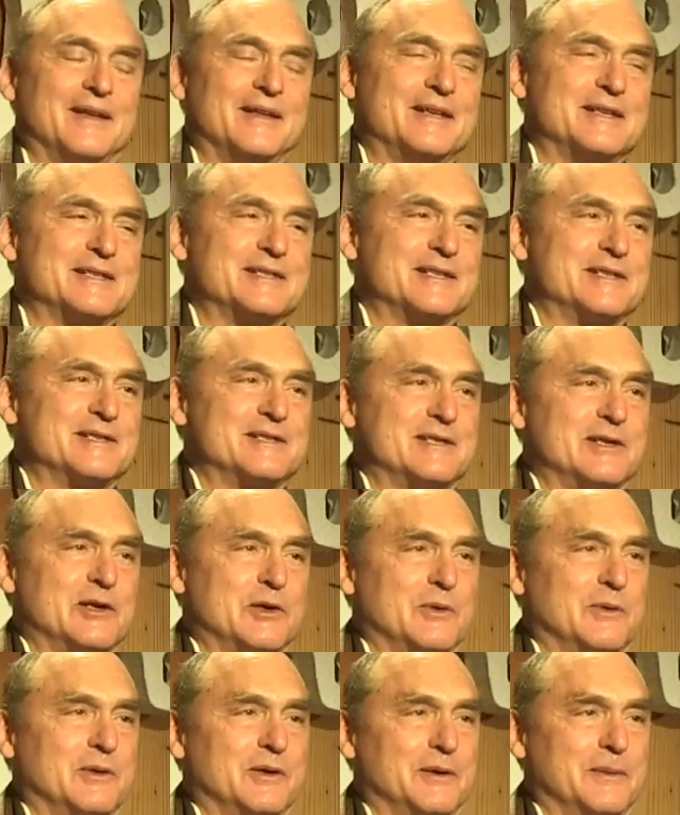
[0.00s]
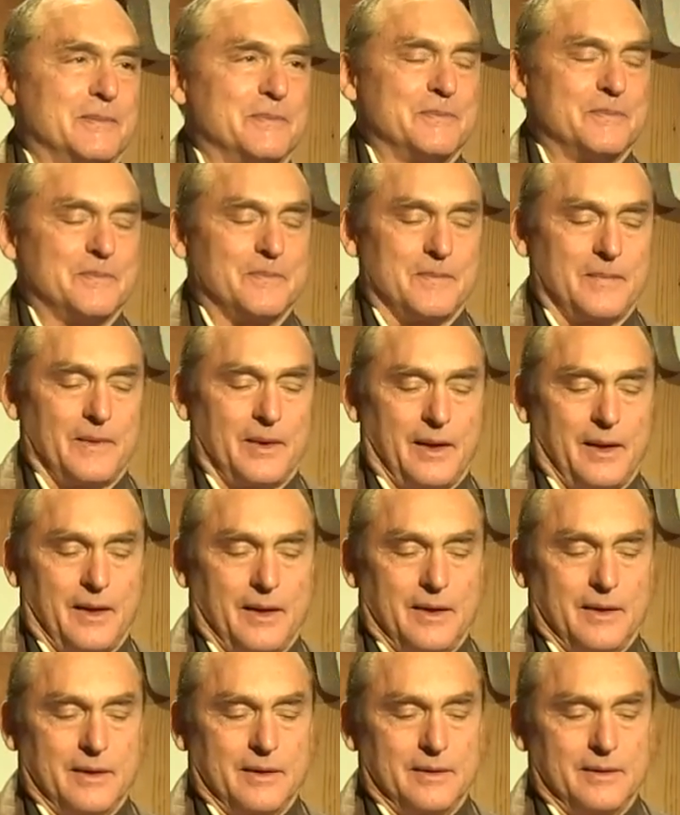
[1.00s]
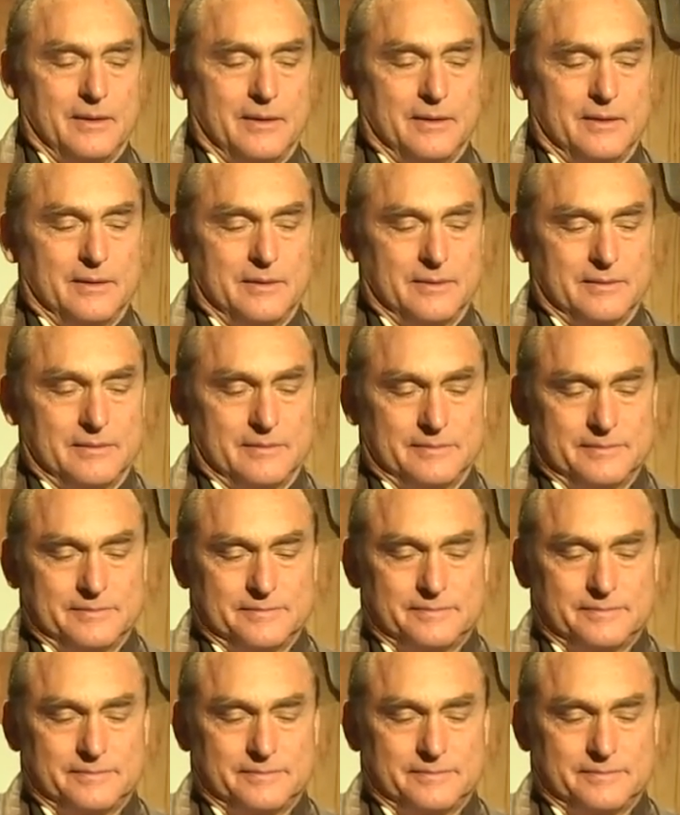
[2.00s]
Listen, so um, uh,